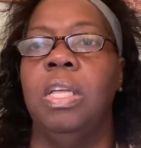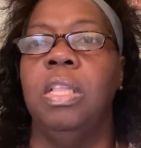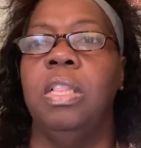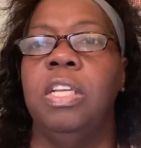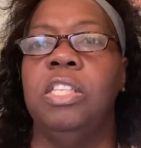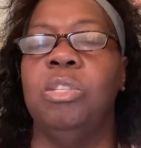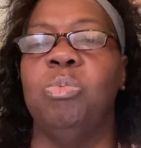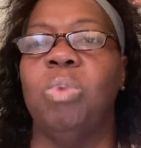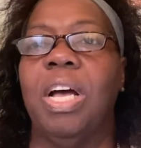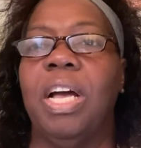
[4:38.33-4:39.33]
This
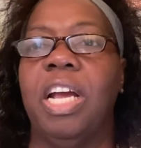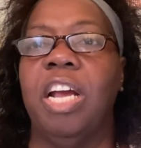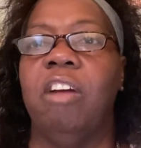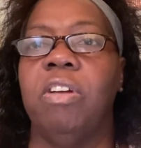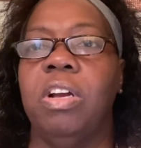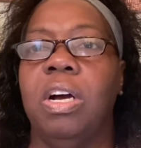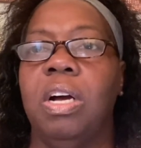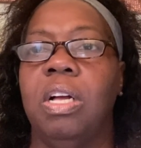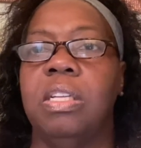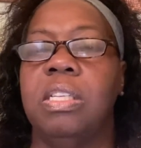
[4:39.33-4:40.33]
is why
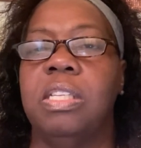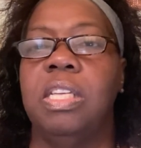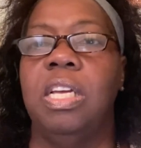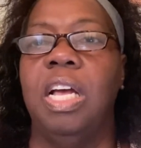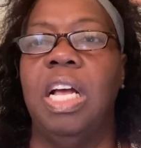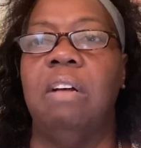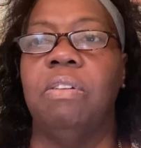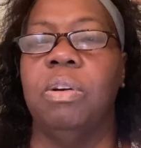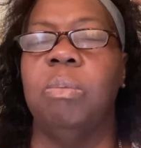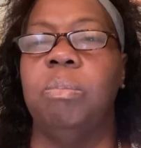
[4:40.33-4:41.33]
Ariane still have
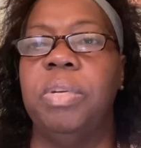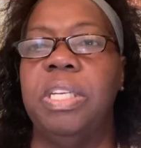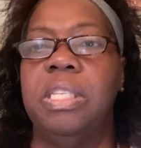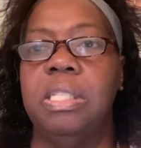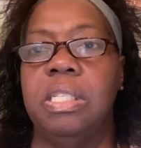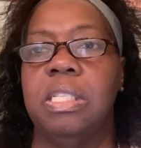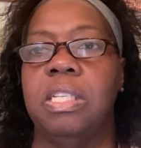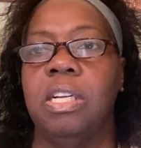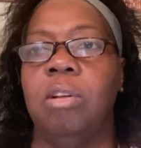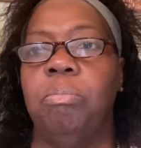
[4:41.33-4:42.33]
her business
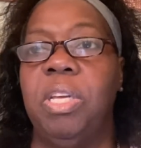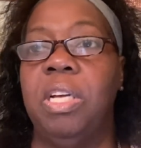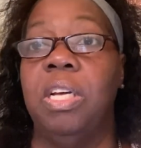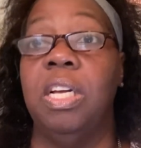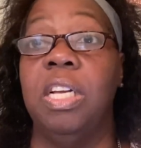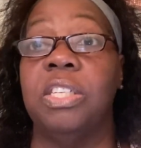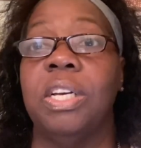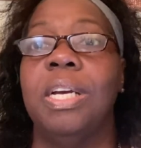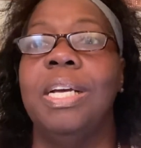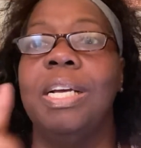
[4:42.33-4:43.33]
up because
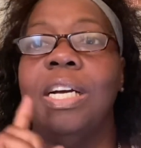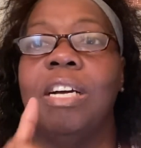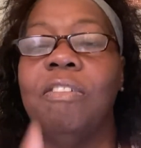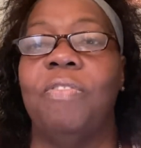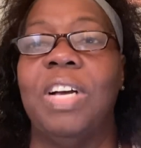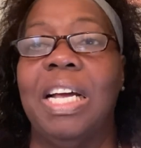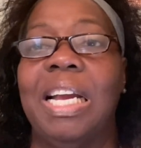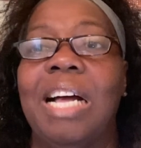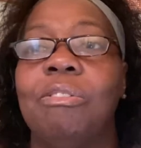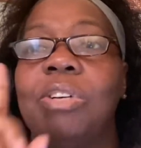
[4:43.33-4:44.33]
come find
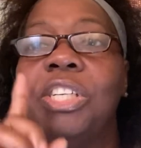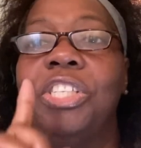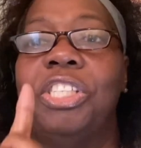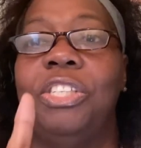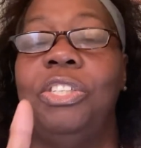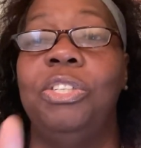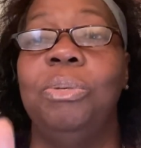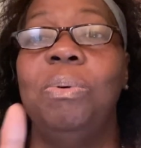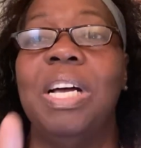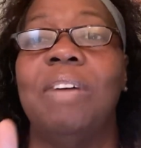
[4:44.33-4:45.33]
out she
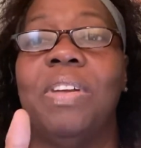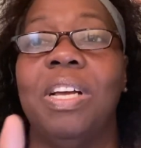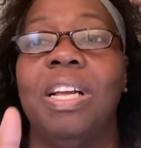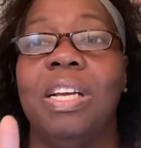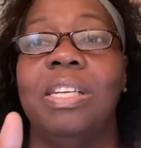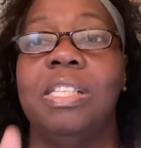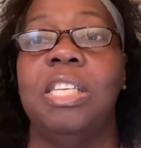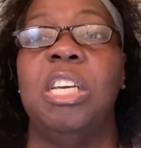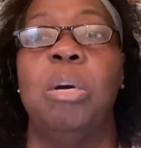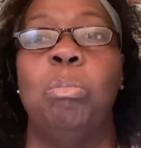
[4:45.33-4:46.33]
do have an
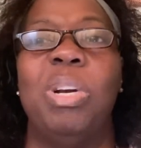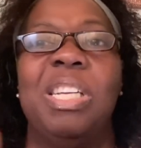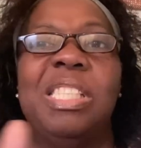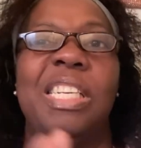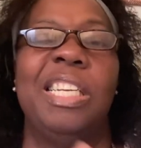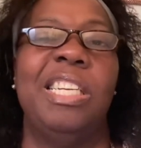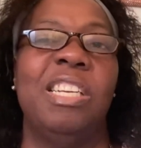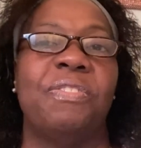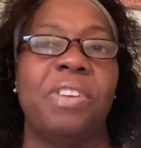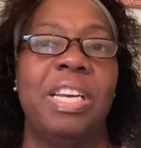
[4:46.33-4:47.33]
LLC, but it's in a
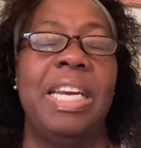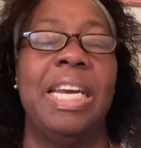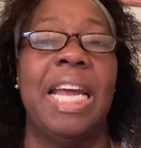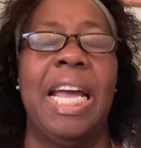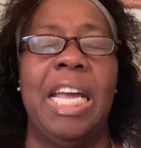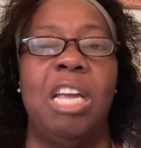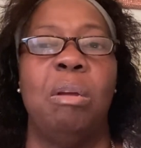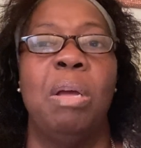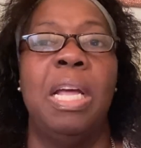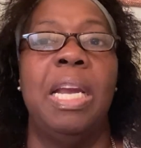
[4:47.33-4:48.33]
different name,
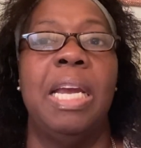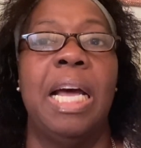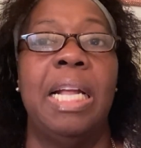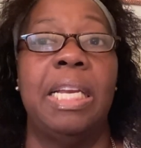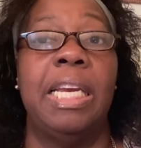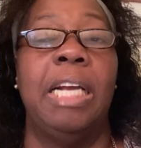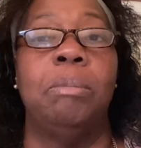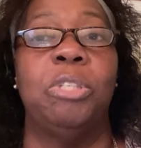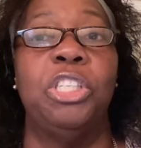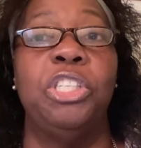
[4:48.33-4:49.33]
not the
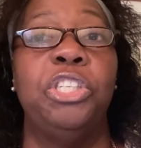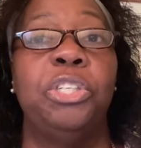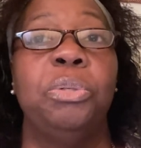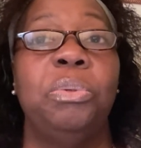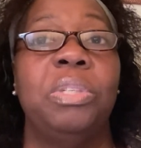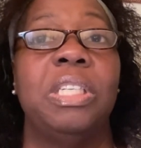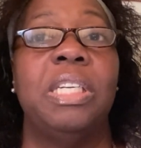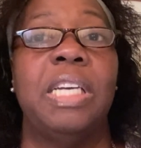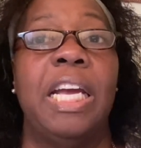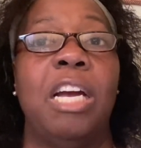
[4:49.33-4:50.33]
name she
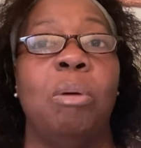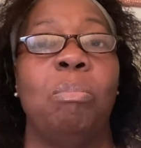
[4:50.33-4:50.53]
using now.